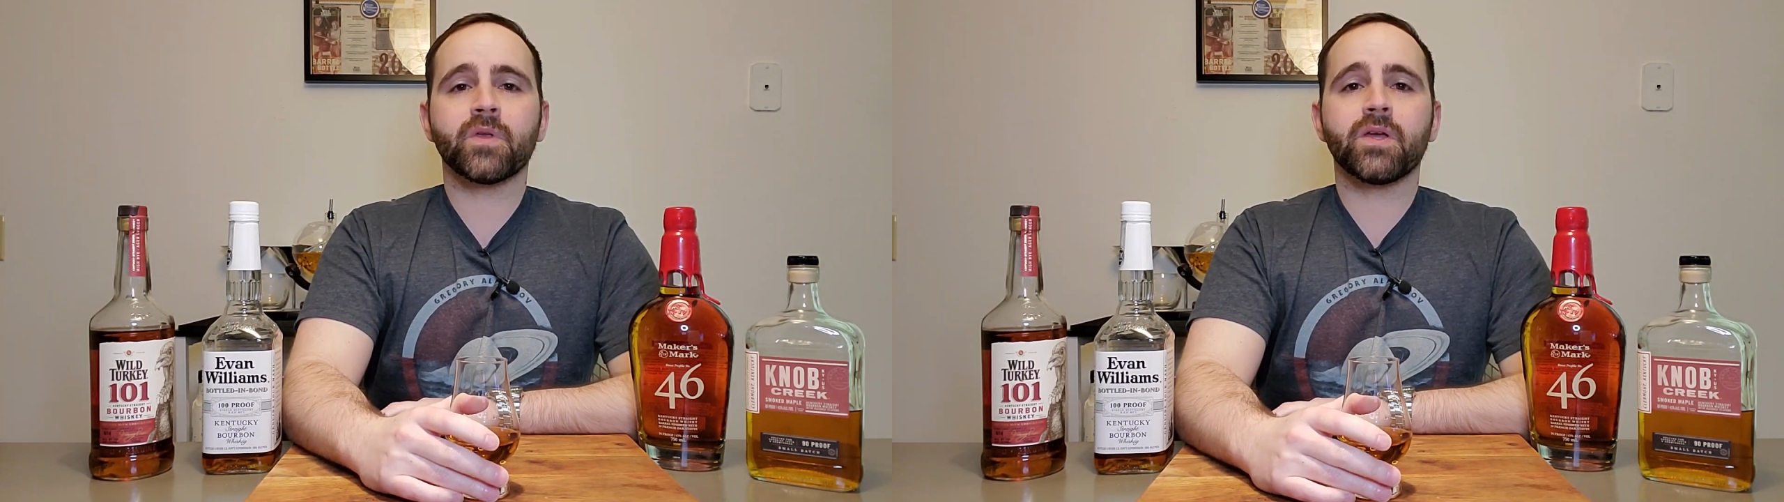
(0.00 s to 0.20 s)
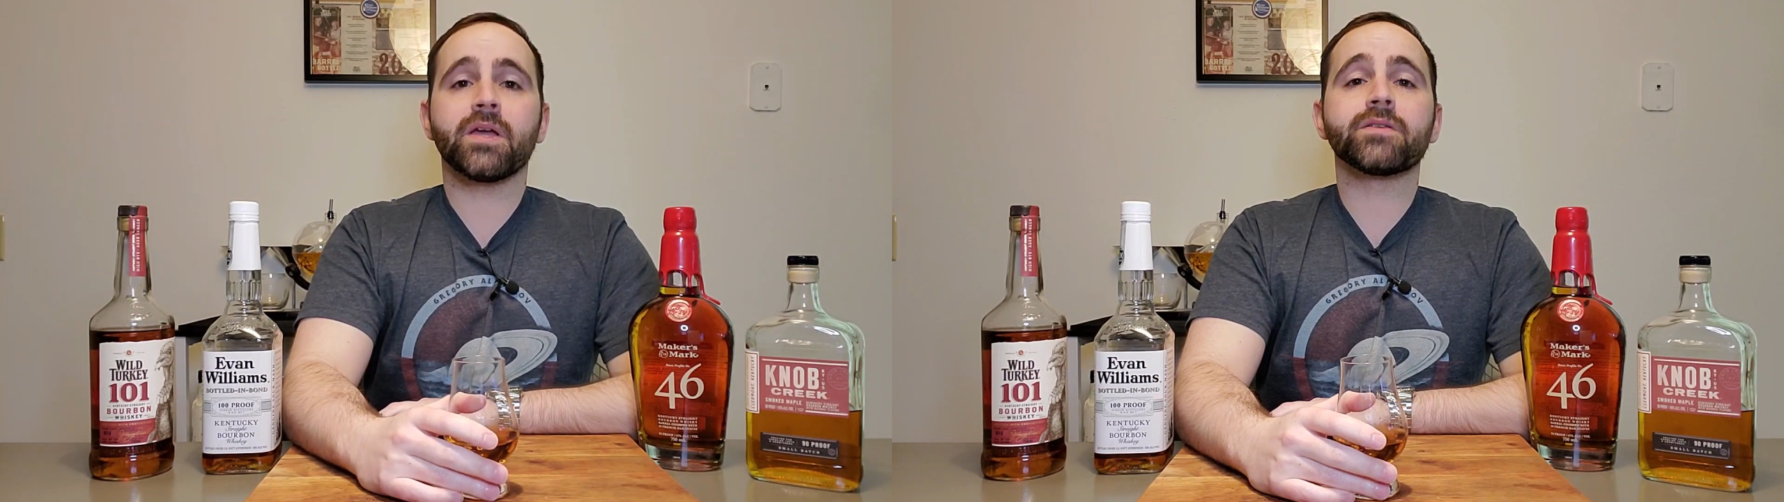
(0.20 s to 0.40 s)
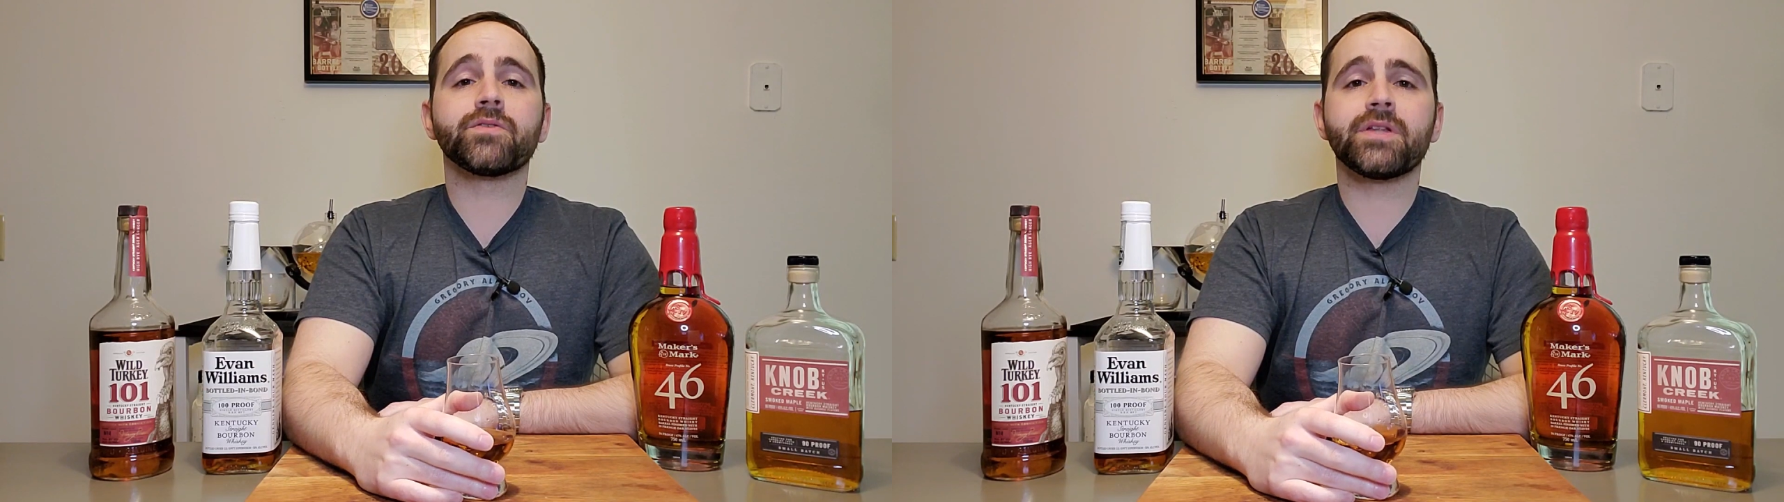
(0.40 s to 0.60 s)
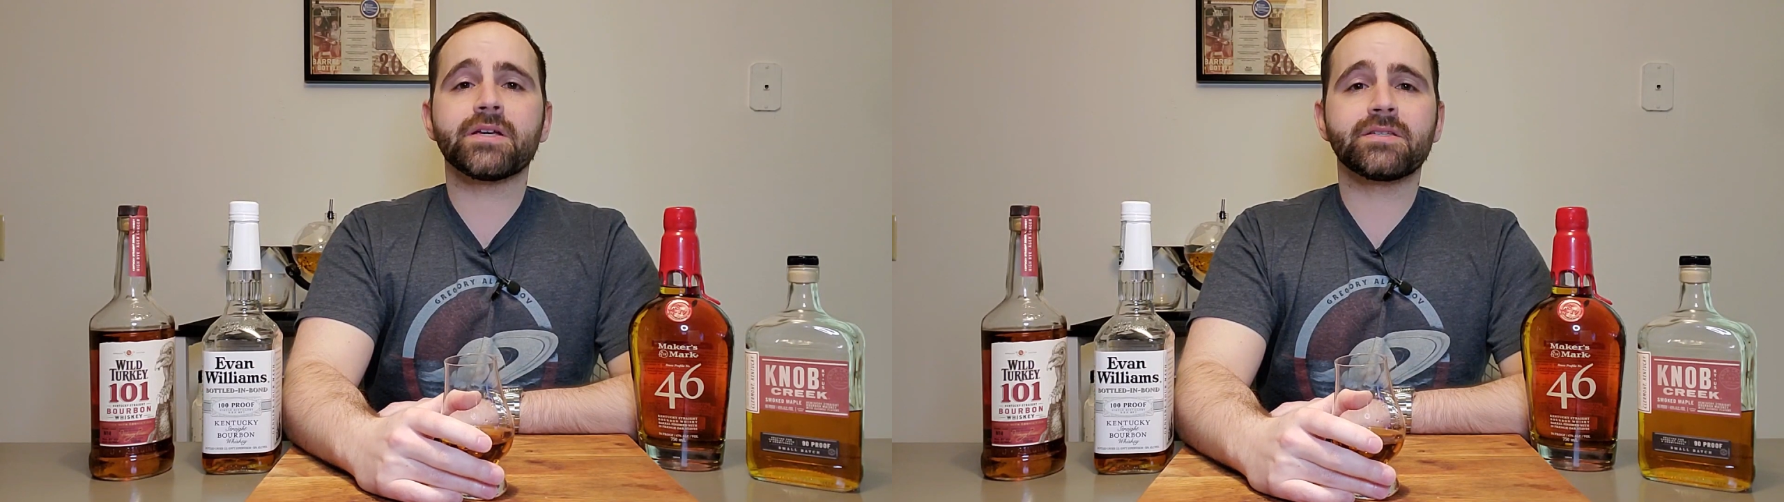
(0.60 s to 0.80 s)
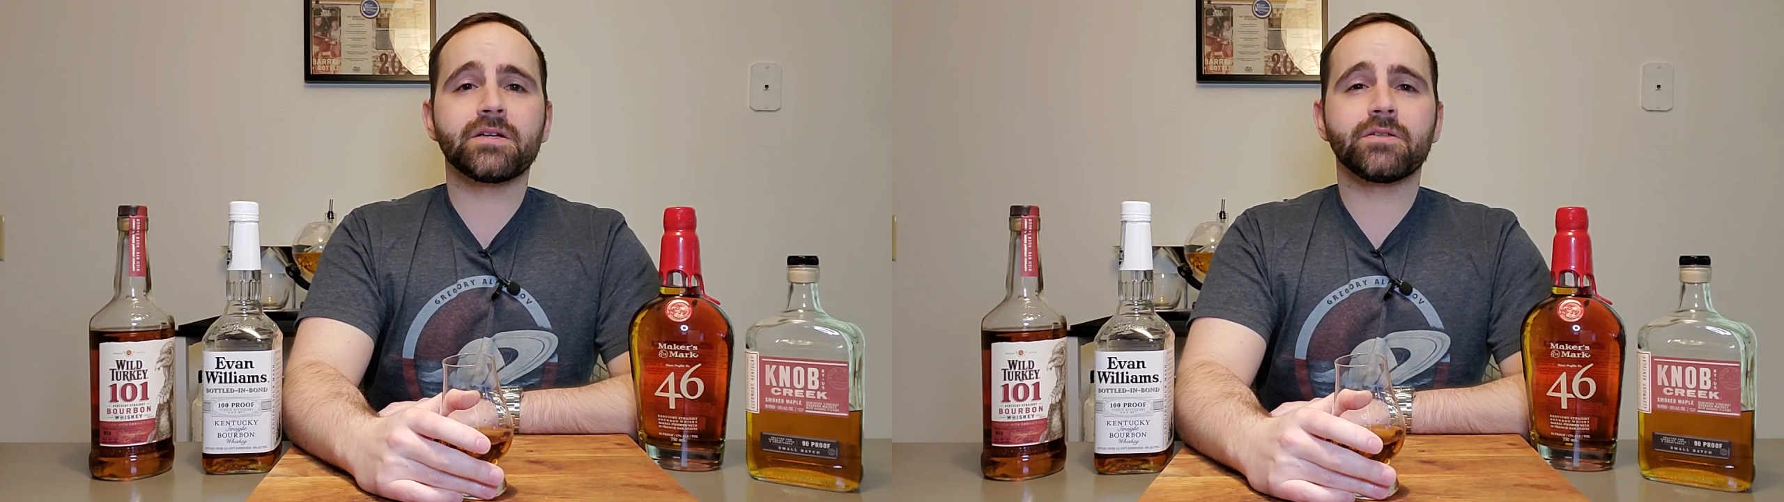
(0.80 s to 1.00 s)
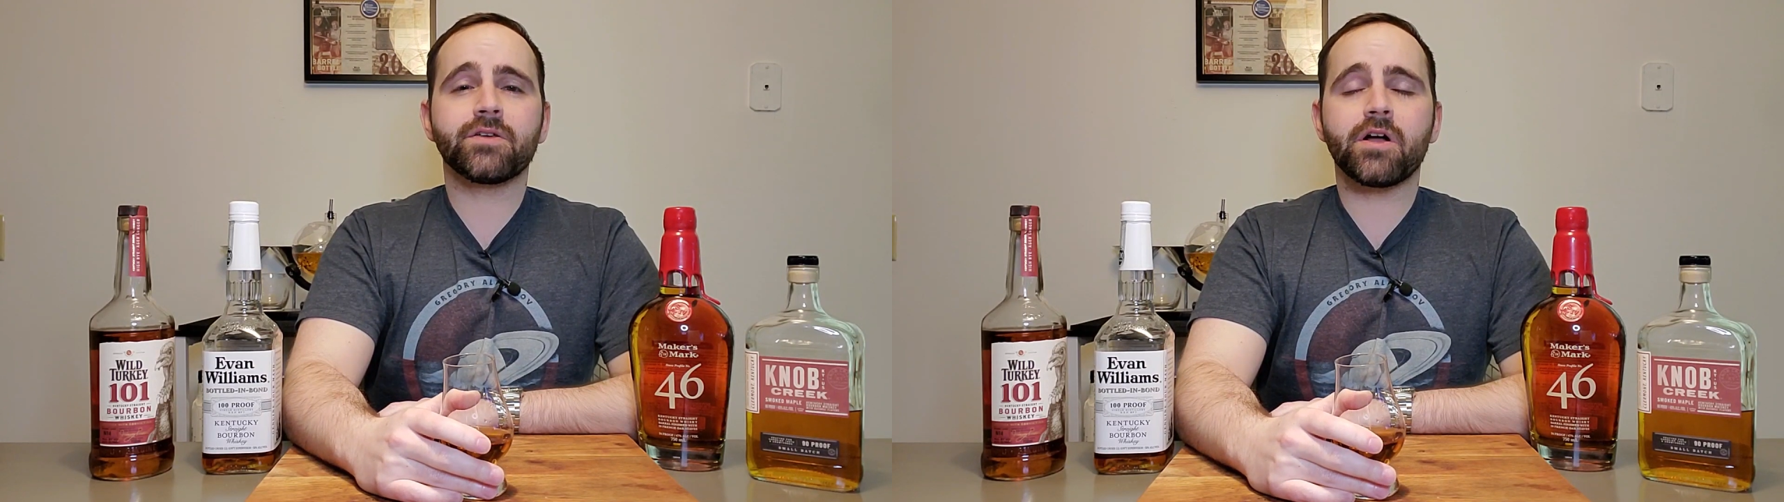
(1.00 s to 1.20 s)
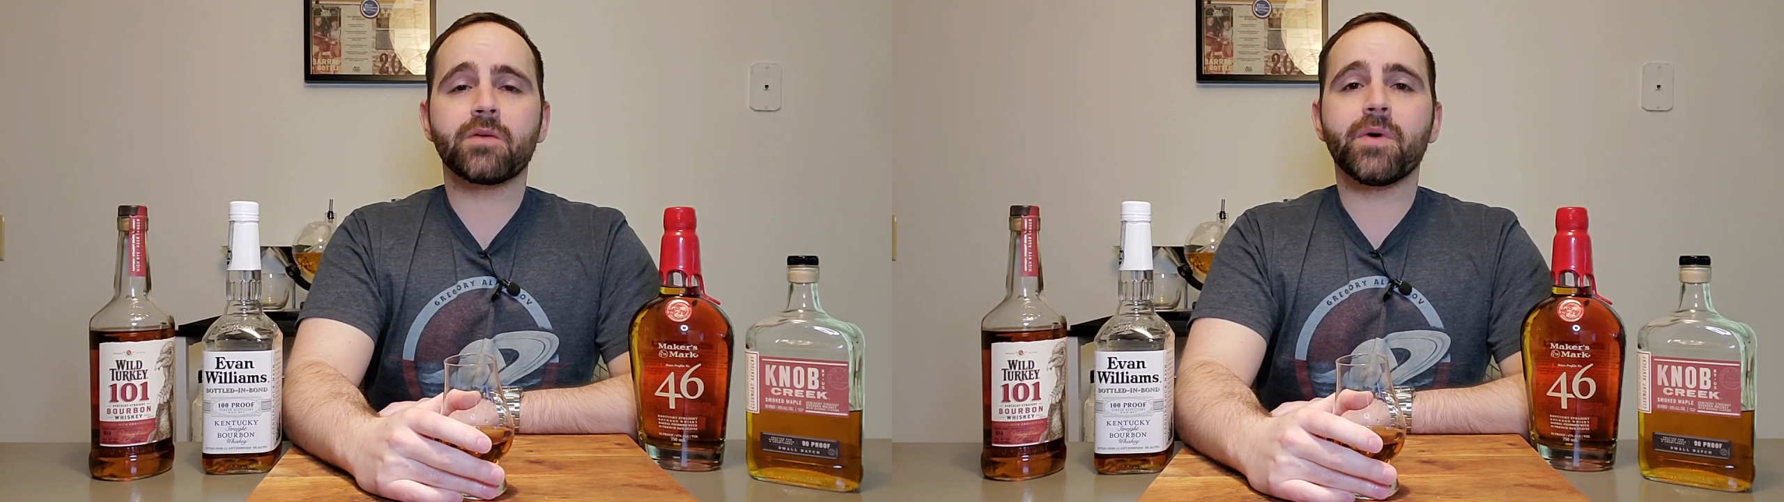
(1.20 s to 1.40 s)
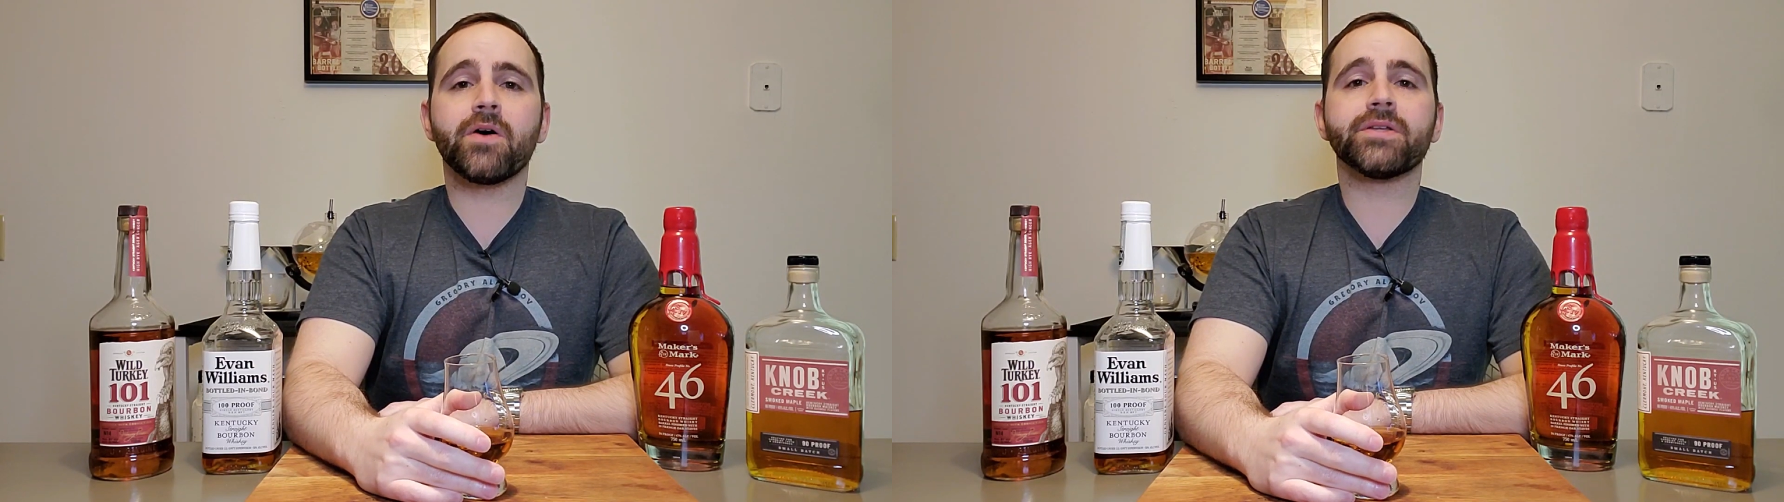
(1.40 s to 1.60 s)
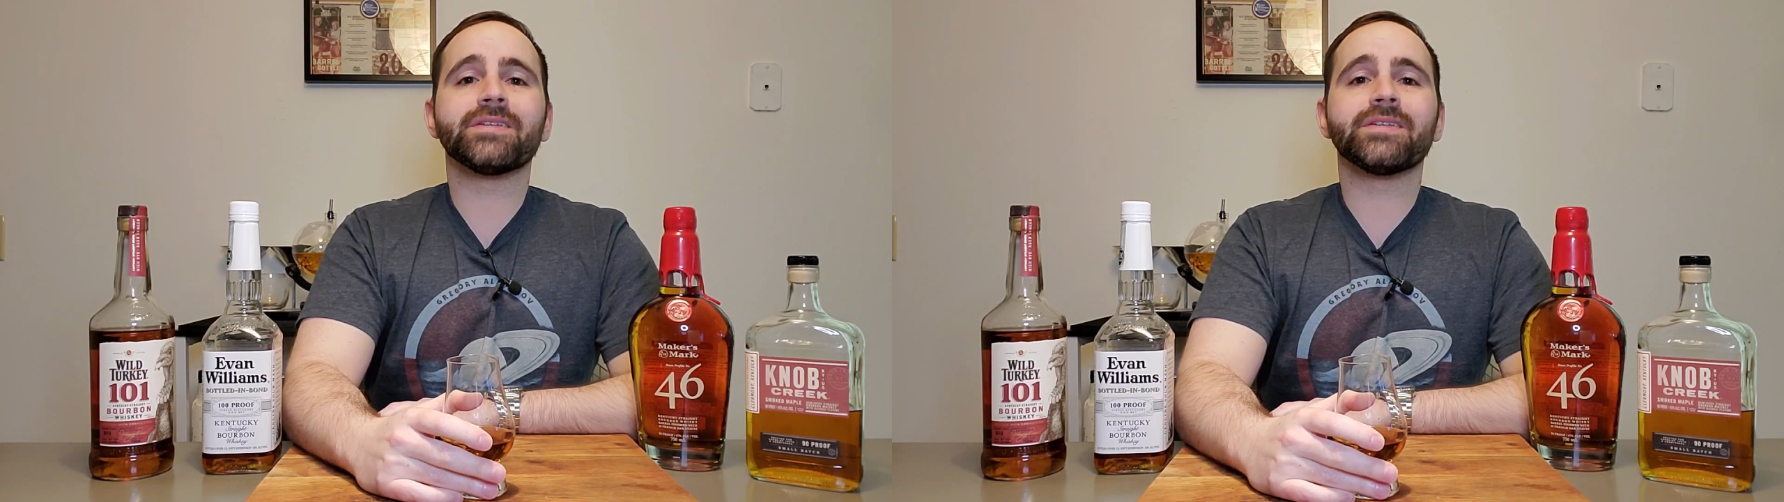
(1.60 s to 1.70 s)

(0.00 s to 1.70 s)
Okay, so the next thing I'll talk about